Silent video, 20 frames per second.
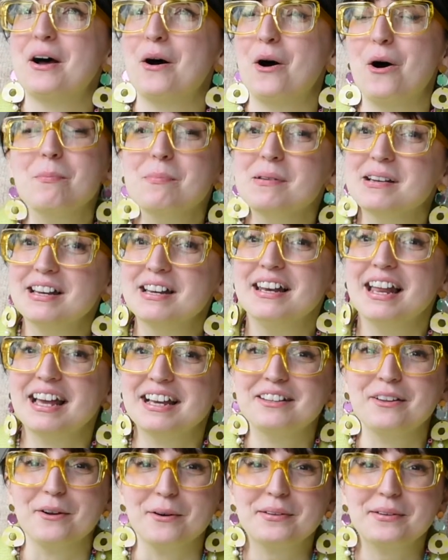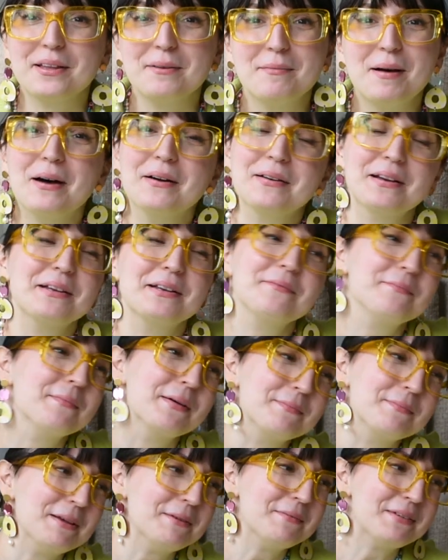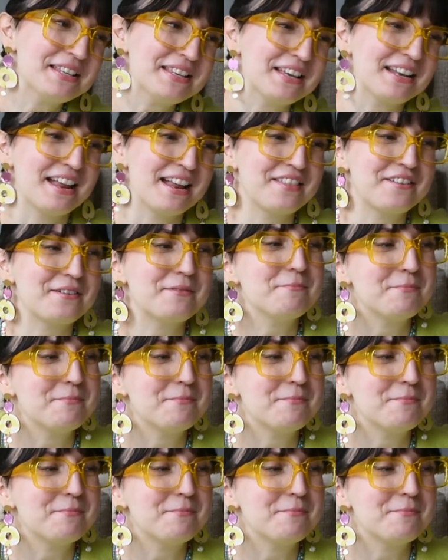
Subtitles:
openly like talked about it, but maybe it's another